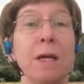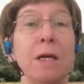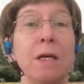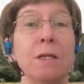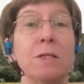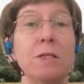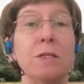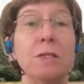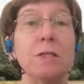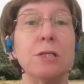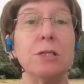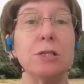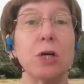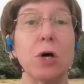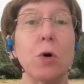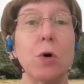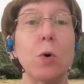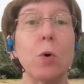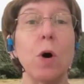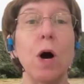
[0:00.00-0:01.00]

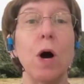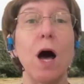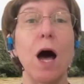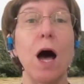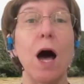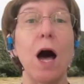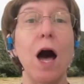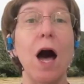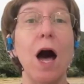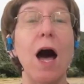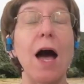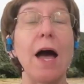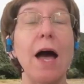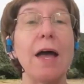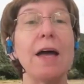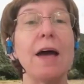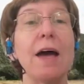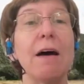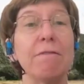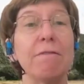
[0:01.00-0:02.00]
So
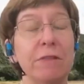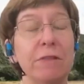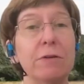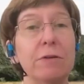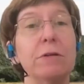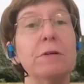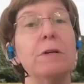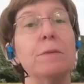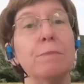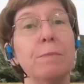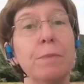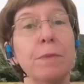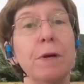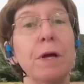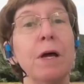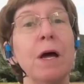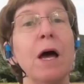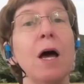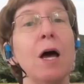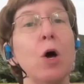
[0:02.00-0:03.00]
I have learned
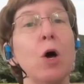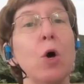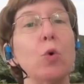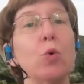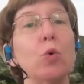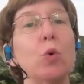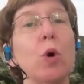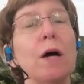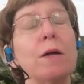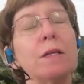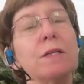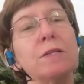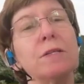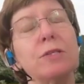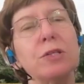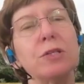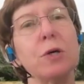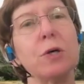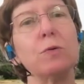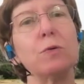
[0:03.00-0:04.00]

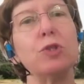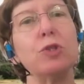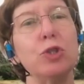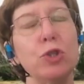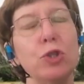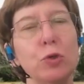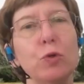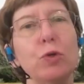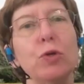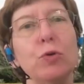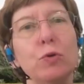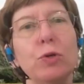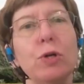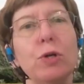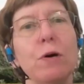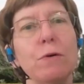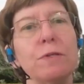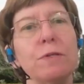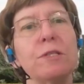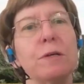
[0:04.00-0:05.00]
so do you
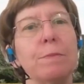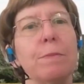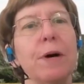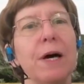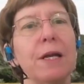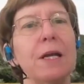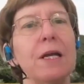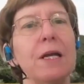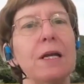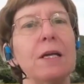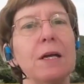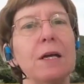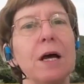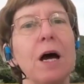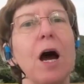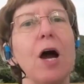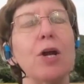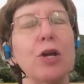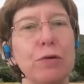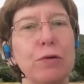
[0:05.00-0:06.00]
know somebody,
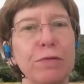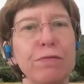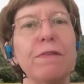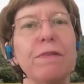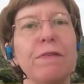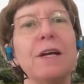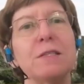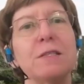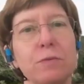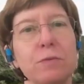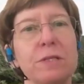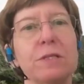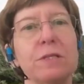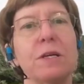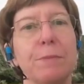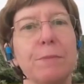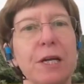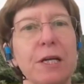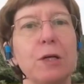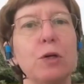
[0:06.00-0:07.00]
are you friends with
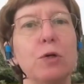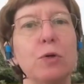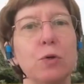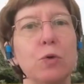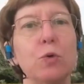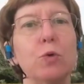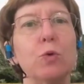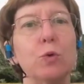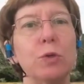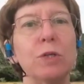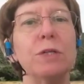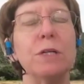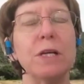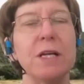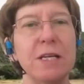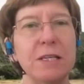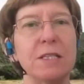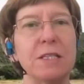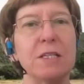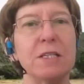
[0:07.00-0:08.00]
somebody who
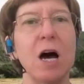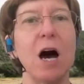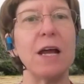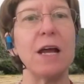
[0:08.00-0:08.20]
is not